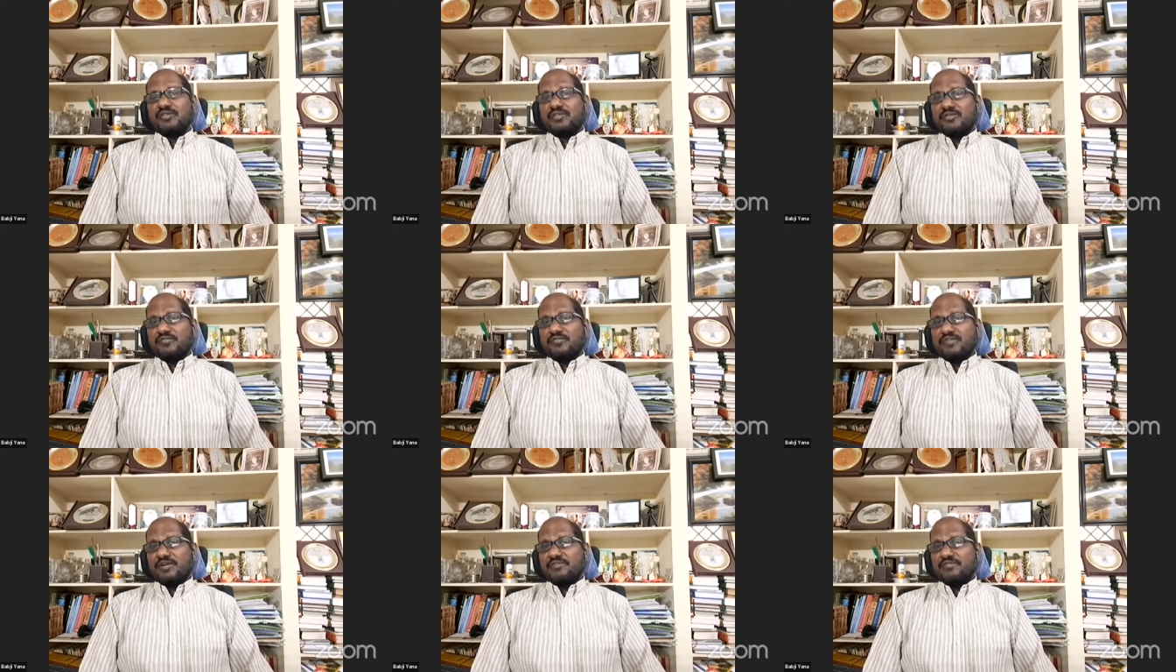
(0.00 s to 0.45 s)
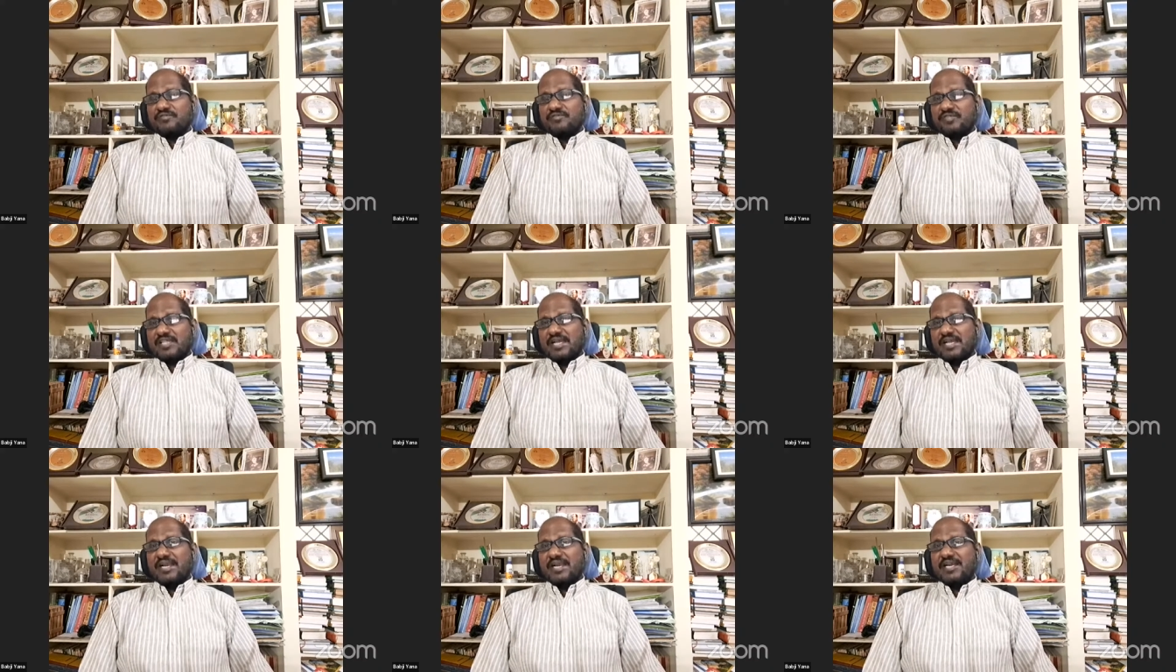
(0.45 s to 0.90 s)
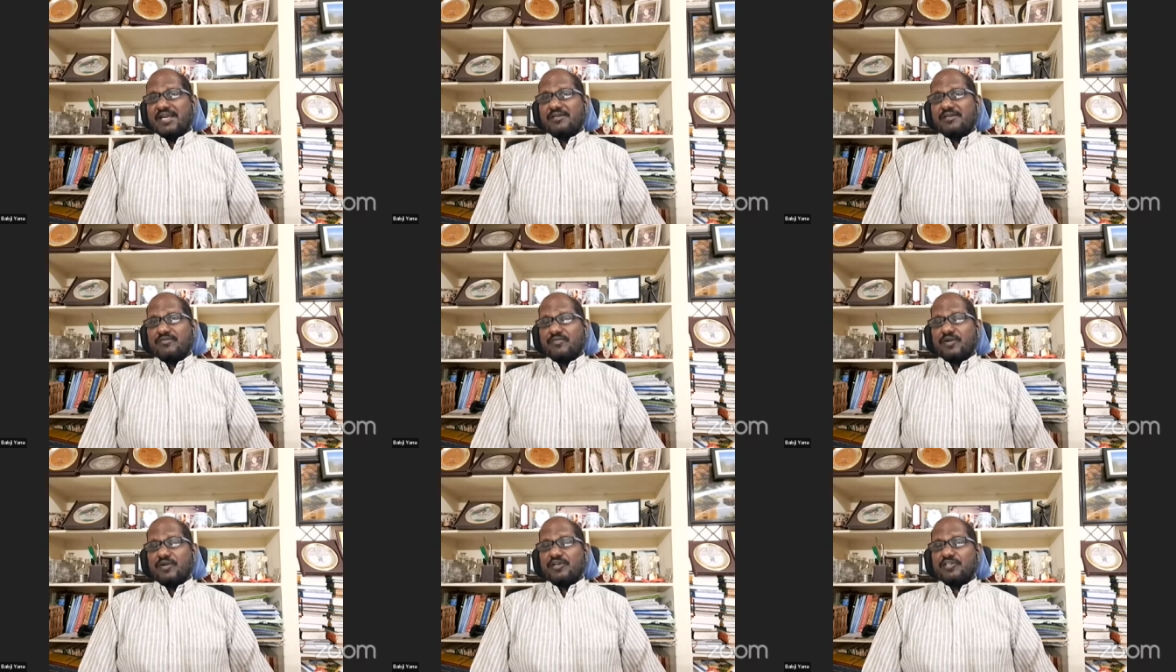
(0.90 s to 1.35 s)
So for that,
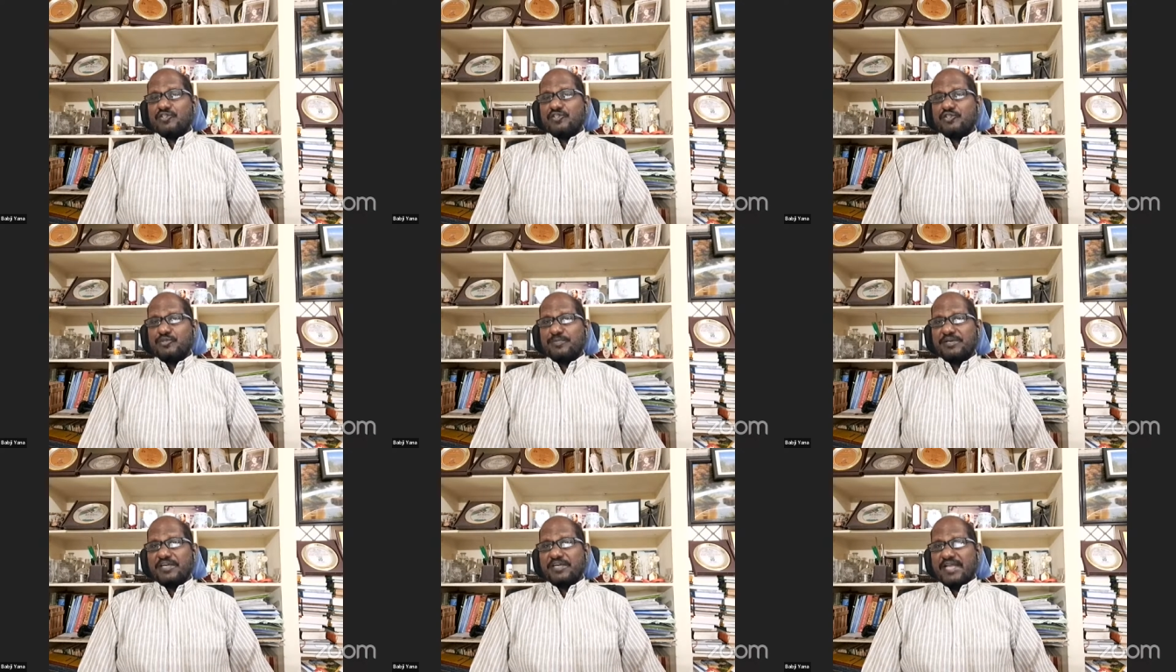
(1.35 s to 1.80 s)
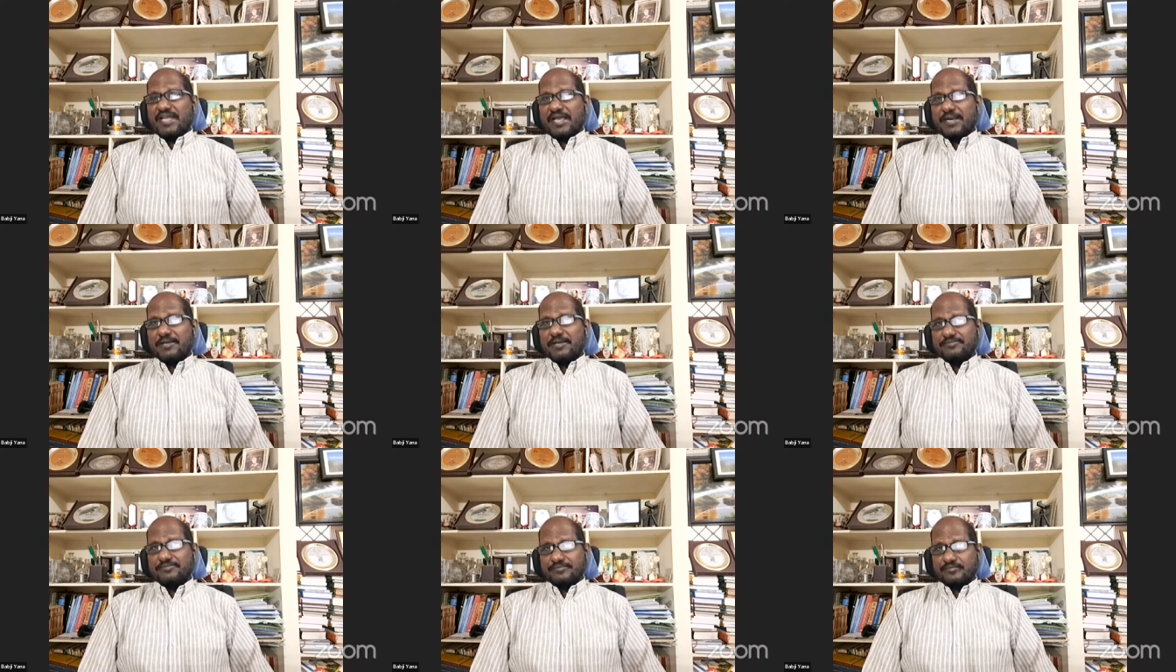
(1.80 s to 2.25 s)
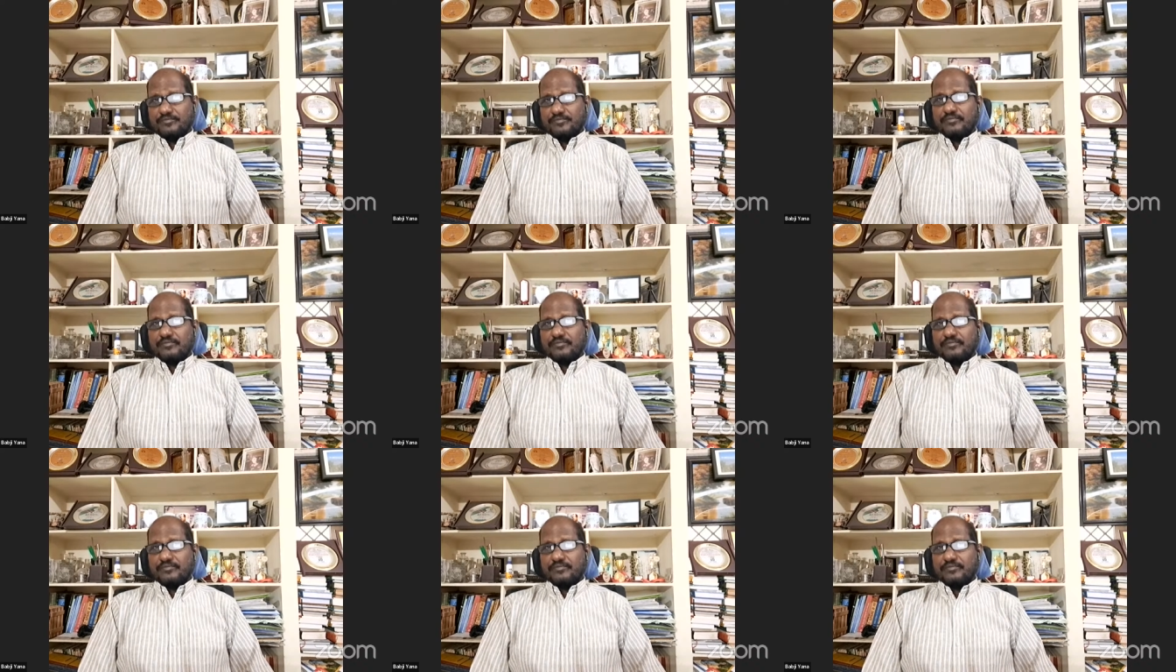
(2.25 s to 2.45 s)
what is to be done?